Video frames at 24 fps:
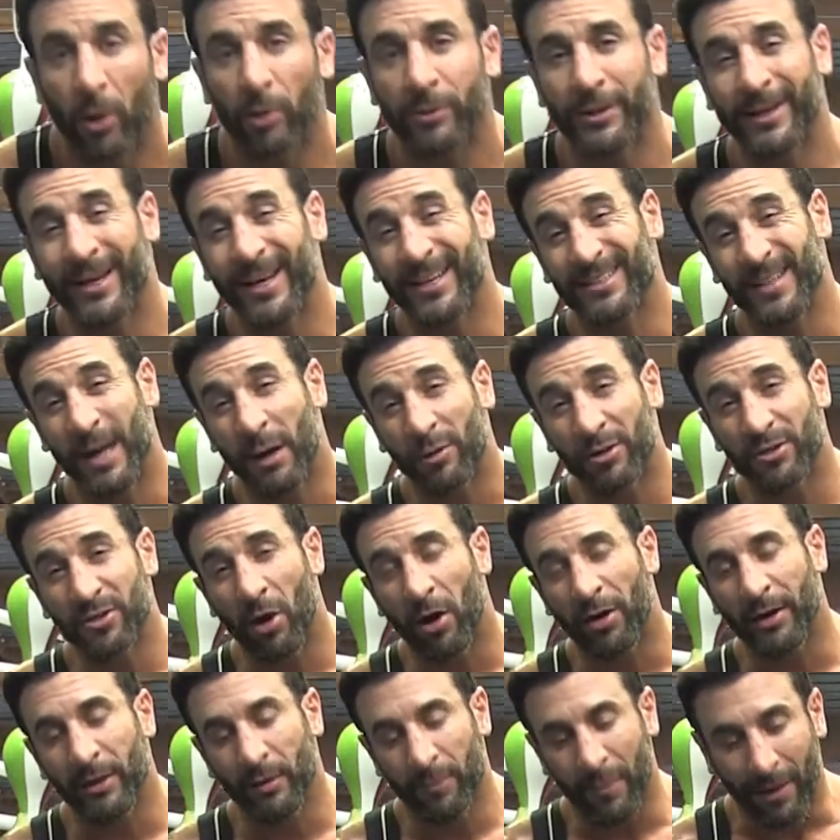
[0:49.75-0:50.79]
Okay guys, now we're
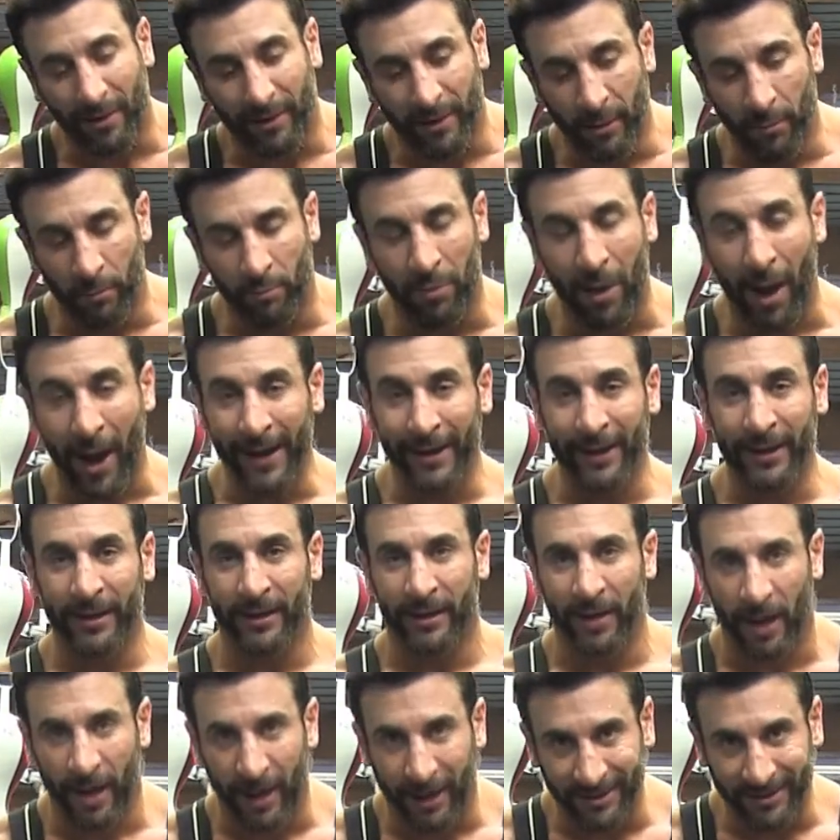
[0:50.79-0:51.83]
talking about combining
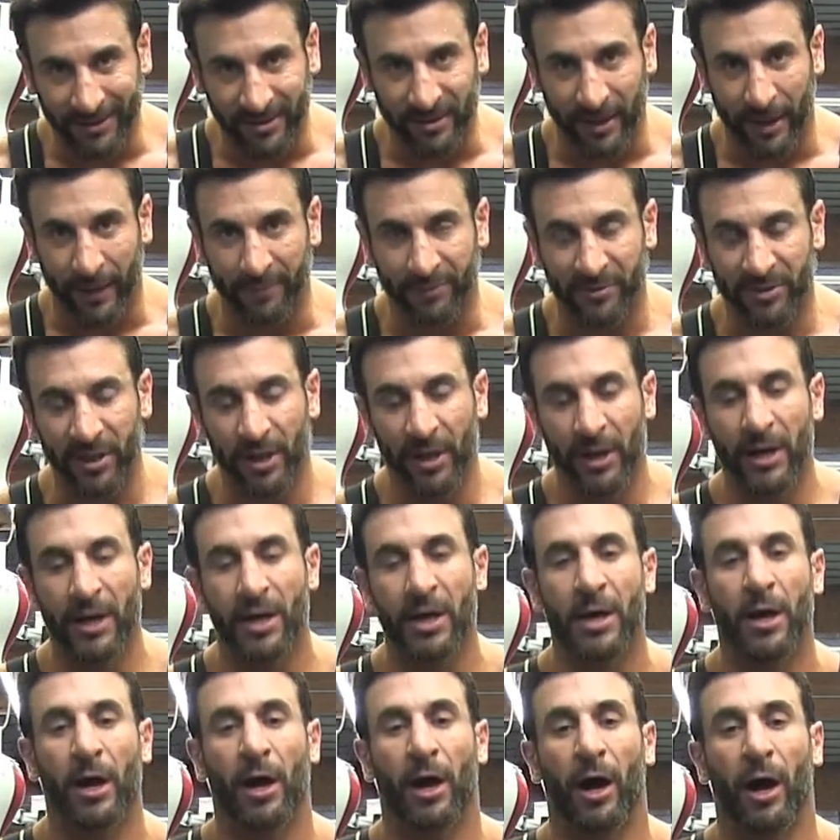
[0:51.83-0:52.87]
concepts
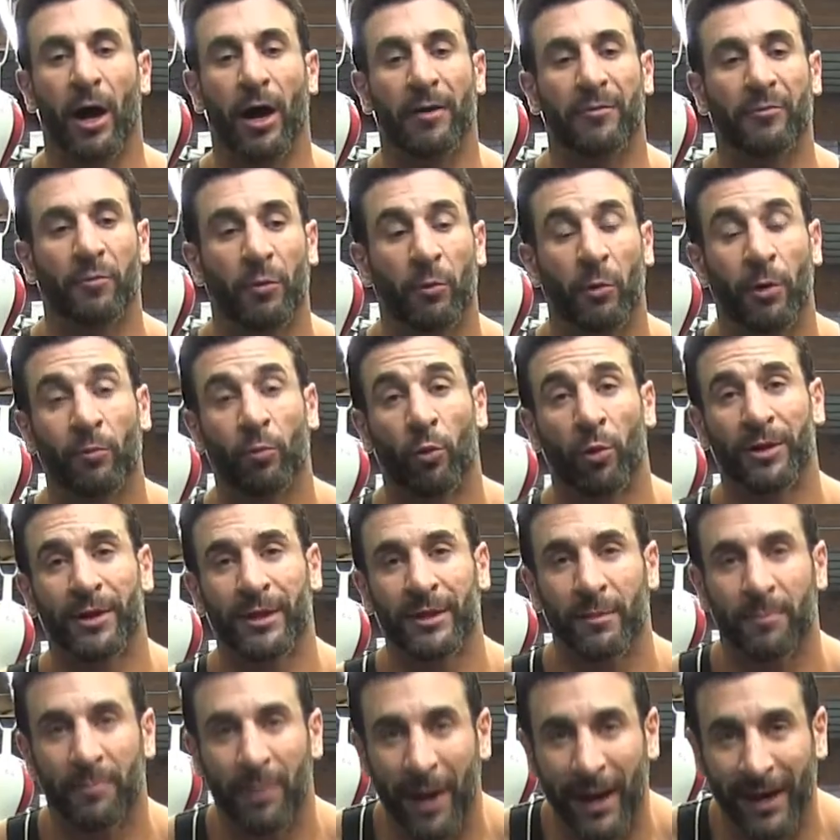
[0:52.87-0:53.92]
when working
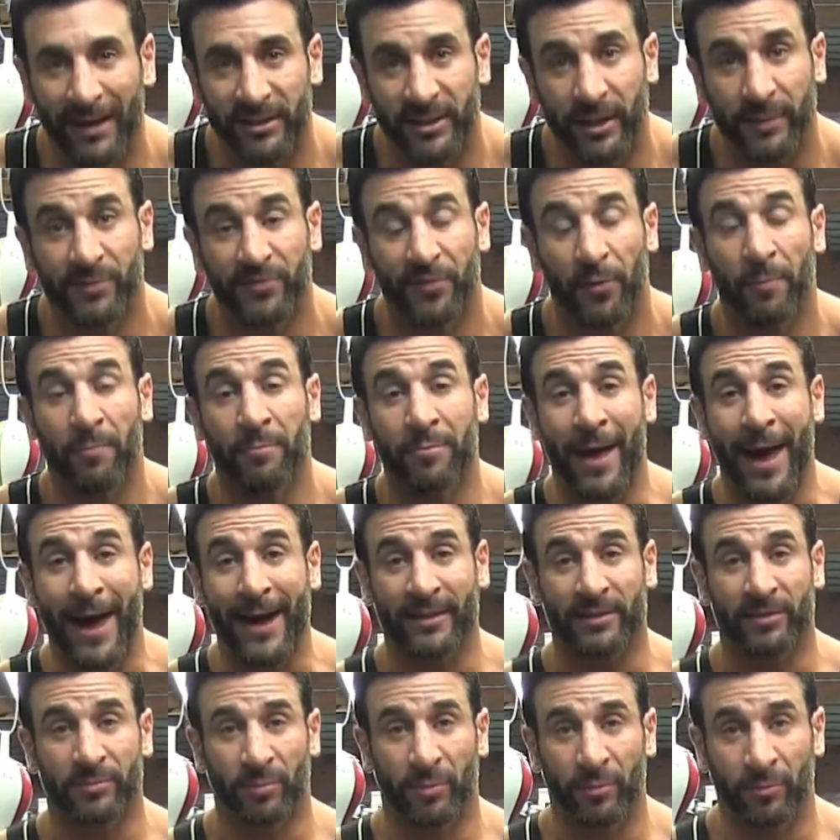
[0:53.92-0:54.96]
the biceps for
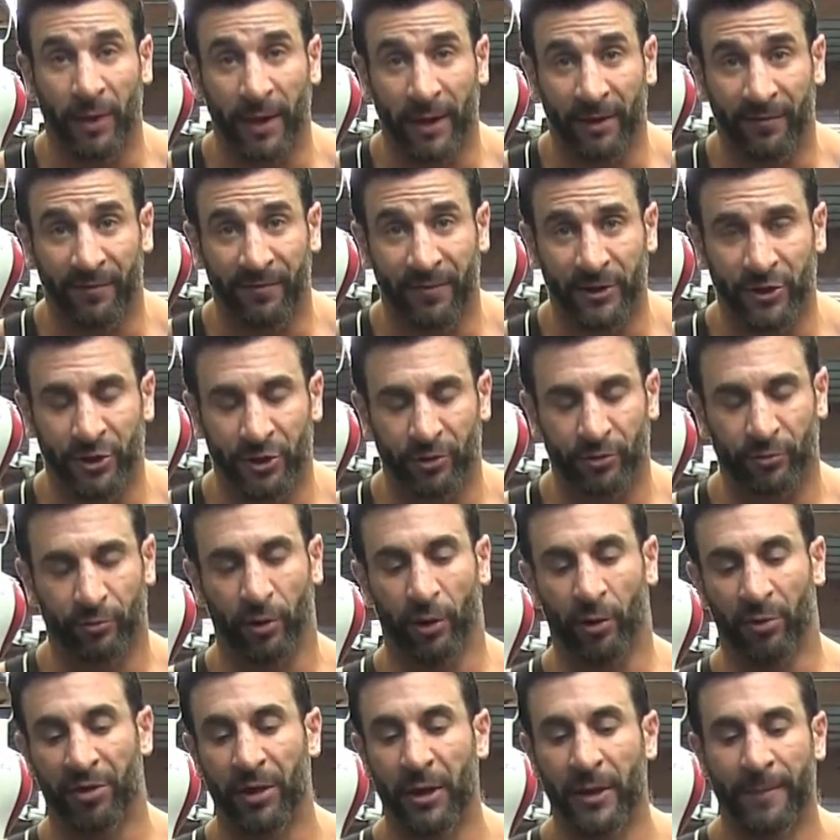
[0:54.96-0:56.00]
maximum and efficient
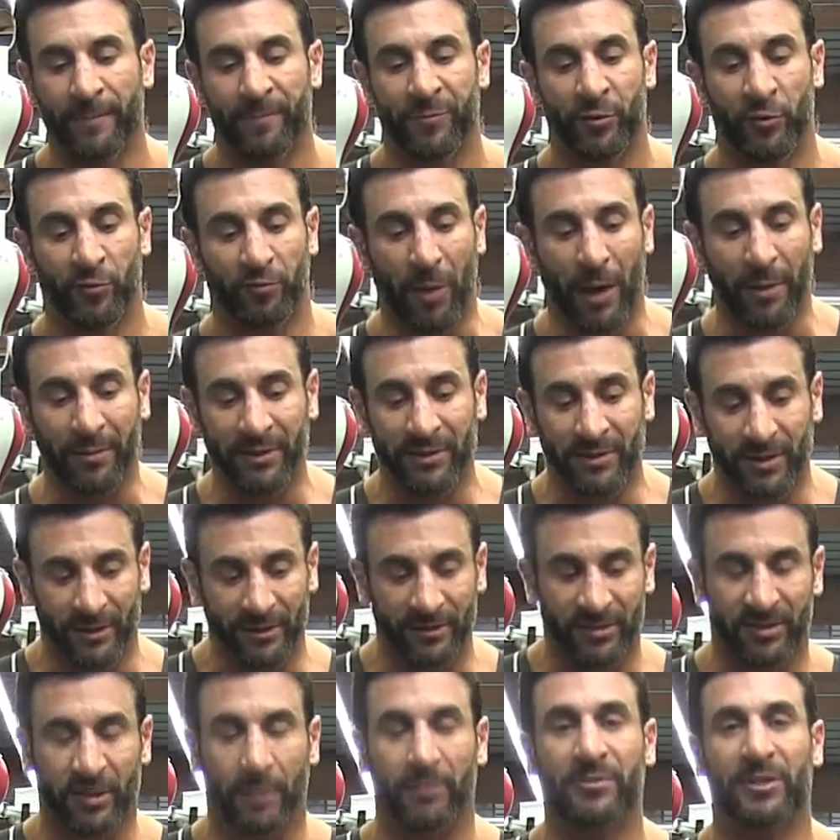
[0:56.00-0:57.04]
growth. You've probably
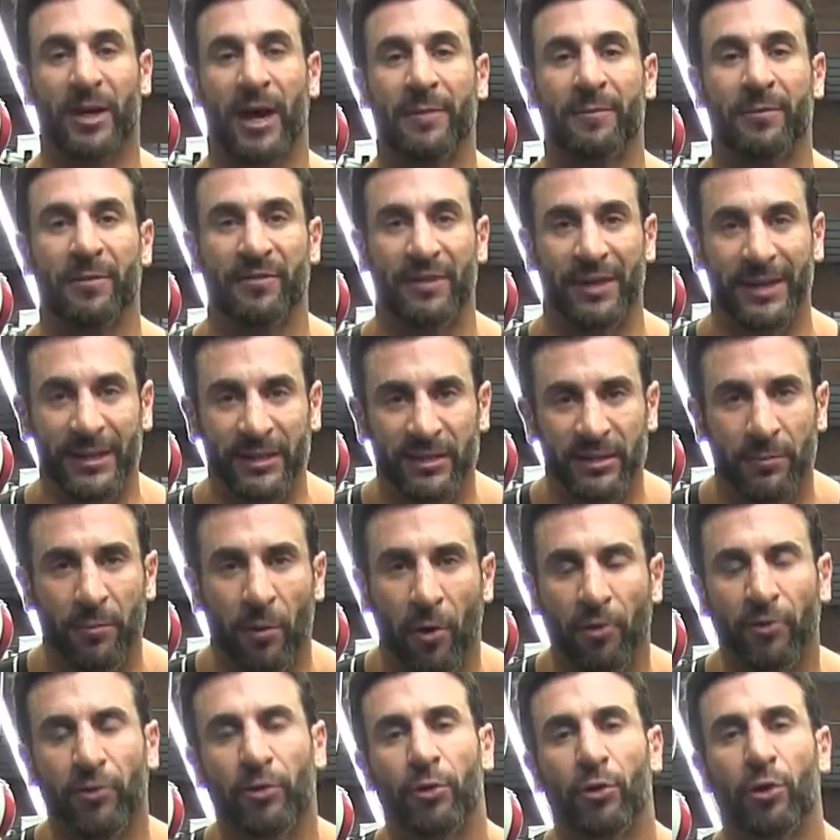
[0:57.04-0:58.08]
done some type of easy
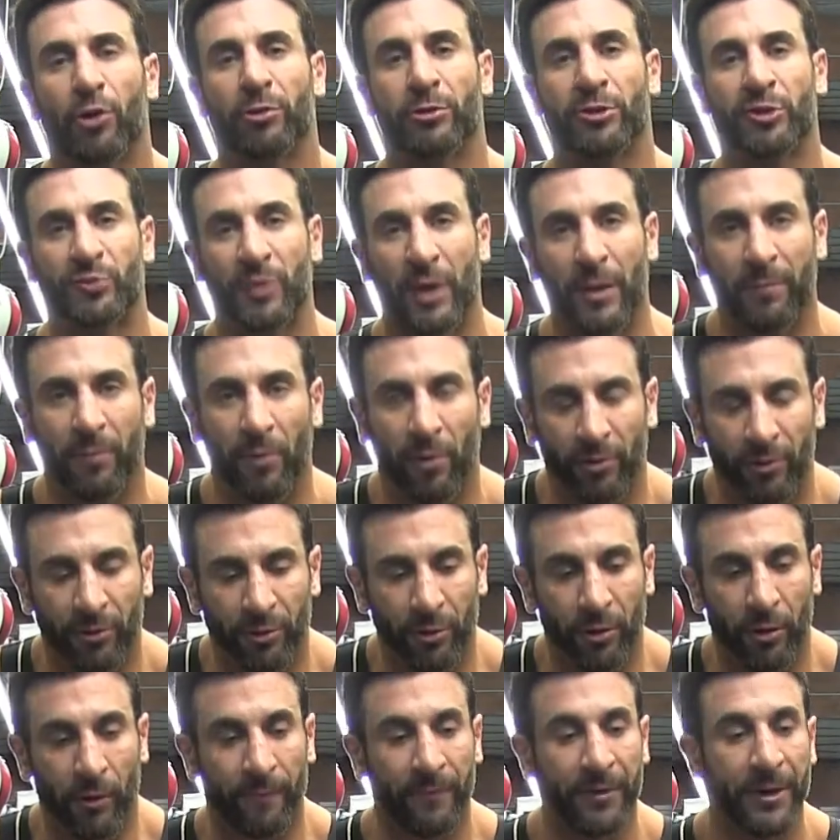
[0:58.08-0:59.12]
bar curl or straight bar
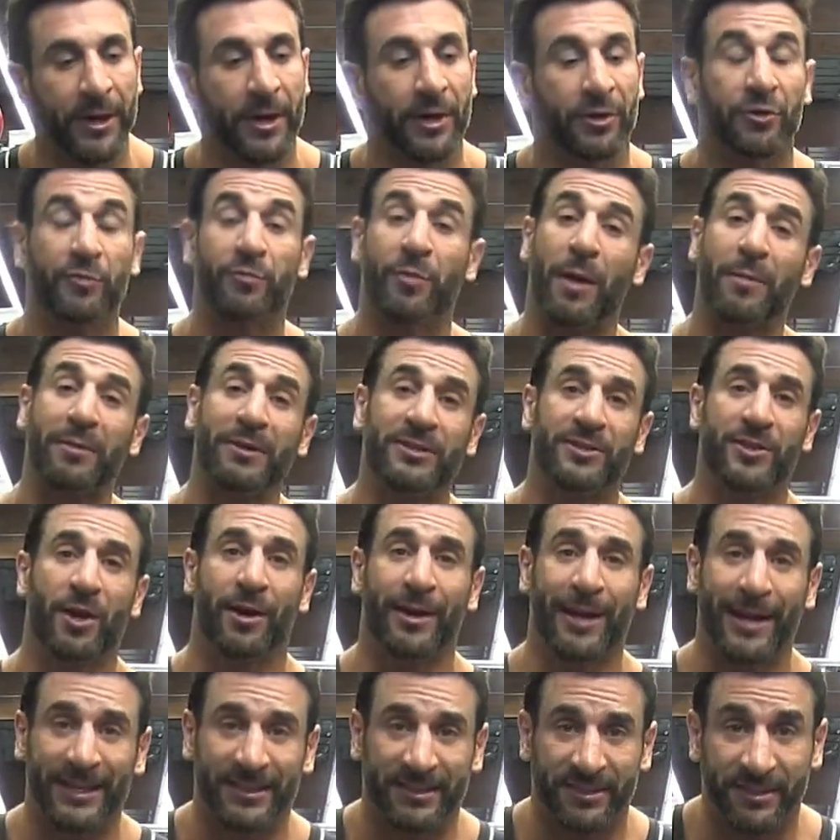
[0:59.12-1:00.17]
curl. You've probably
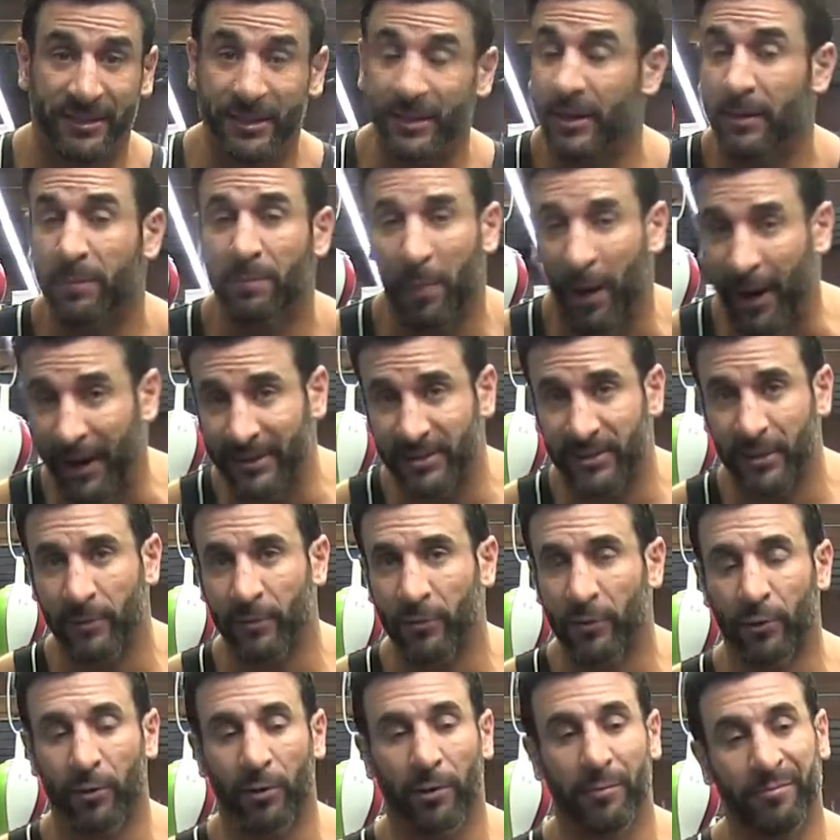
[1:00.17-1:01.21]
done a seated bicep
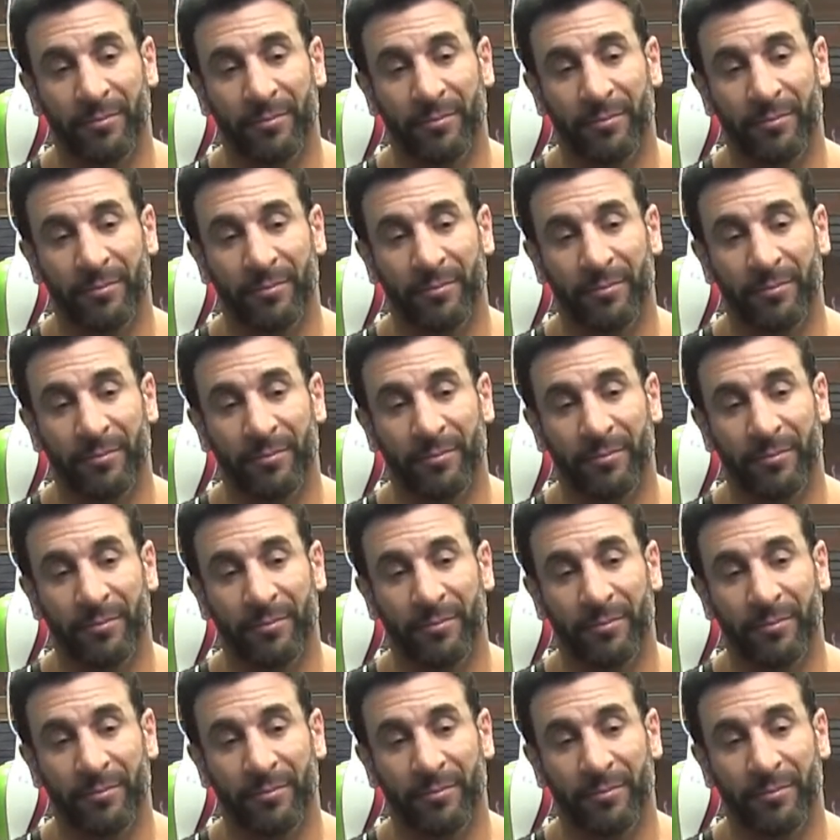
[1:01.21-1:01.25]
curl.